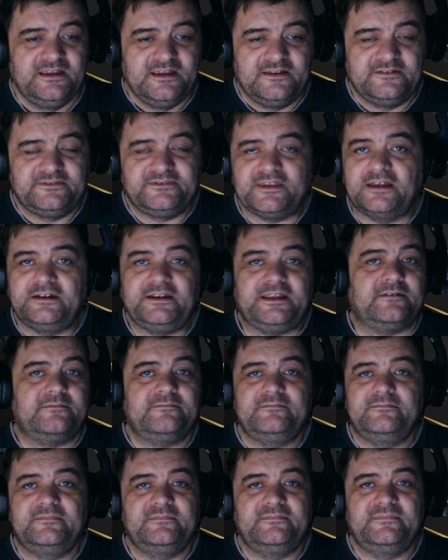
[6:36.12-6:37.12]
Done it.
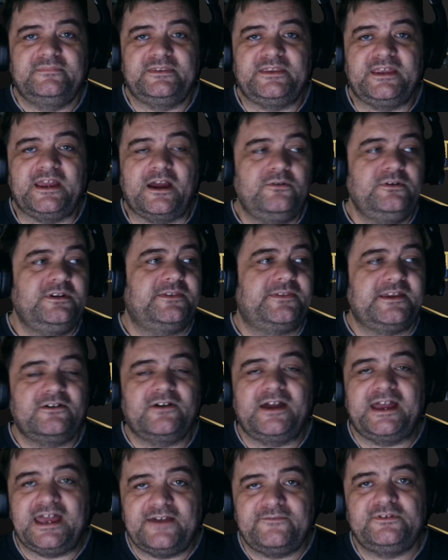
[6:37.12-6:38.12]
The only thing
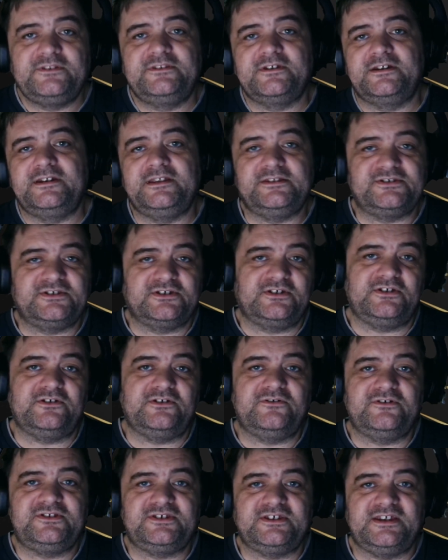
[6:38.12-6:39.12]
I haven't done in
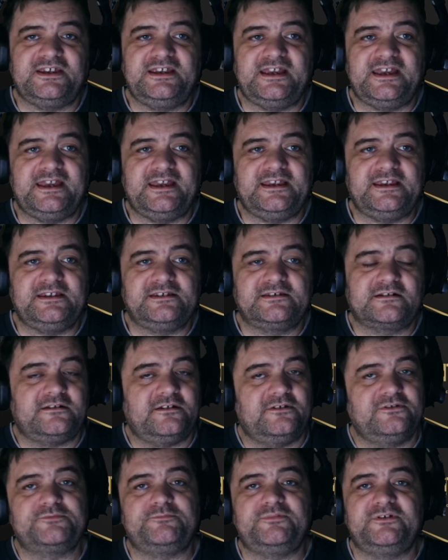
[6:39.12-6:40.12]
security is
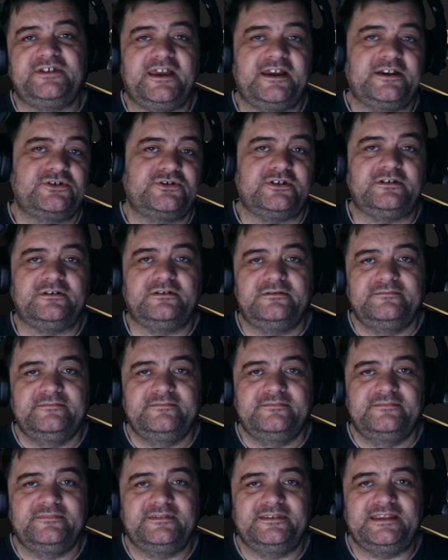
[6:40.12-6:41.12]
close protection.
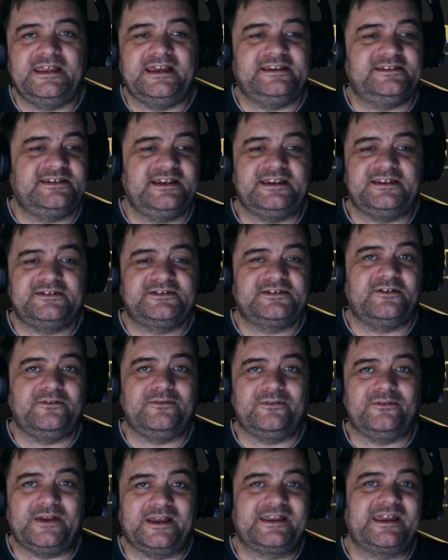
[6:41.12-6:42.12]
That is it.
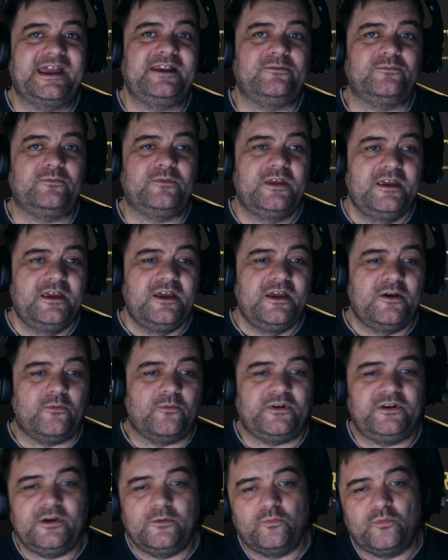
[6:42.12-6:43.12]
So again,
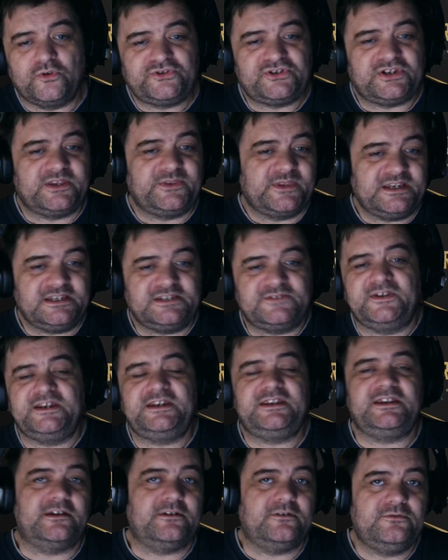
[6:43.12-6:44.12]
when I'm watching these
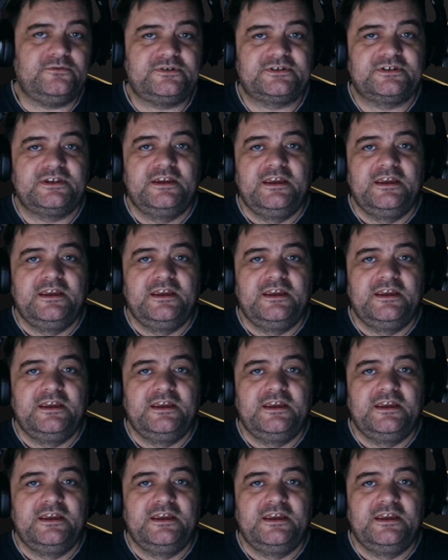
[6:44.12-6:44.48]
videos,